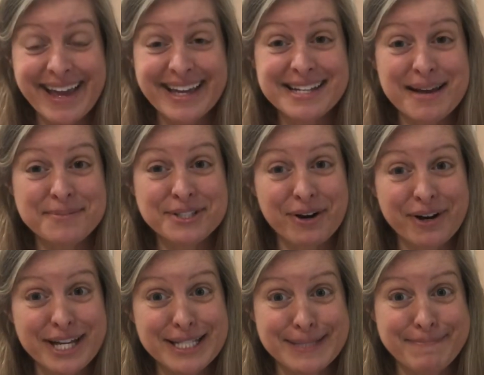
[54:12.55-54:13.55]
and I'm sorry
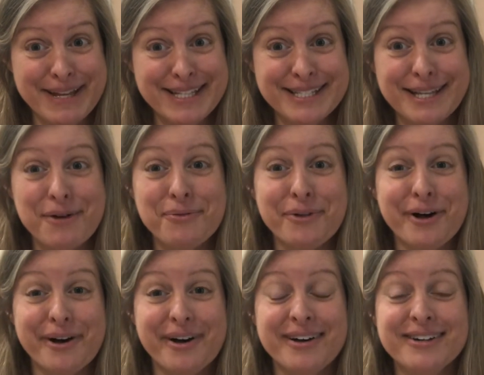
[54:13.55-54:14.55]
it's been so
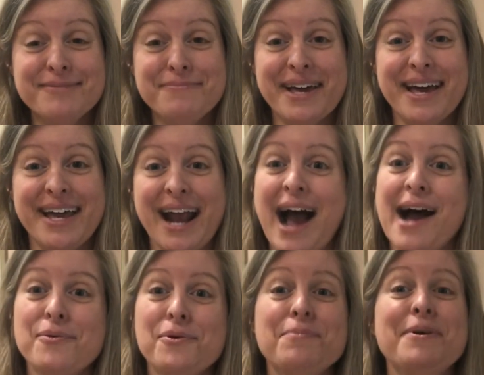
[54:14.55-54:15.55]
long, but I
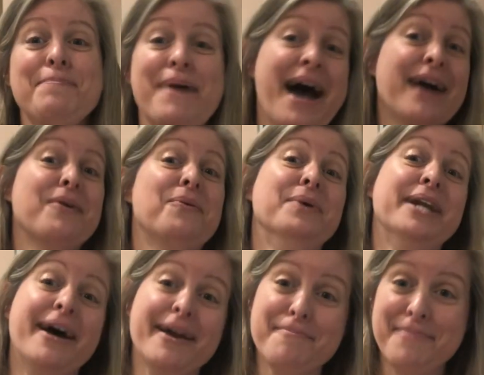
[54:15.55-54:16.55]
will be back when
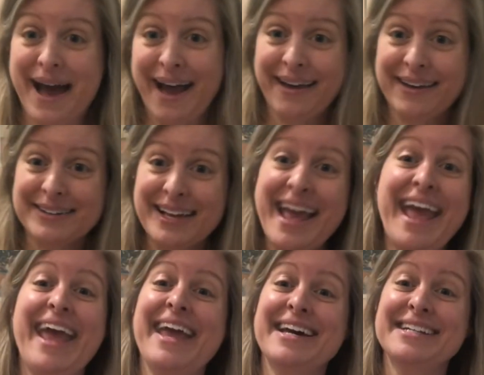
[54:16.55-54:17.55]
I am back.
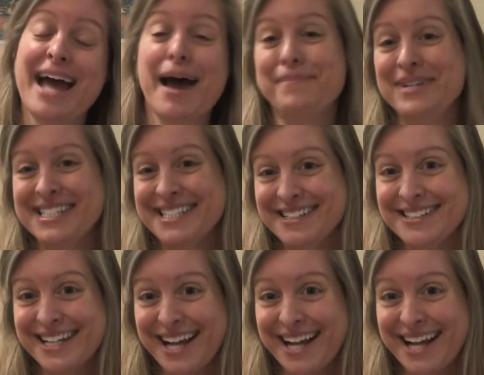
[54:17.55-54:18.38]
And happy stitching,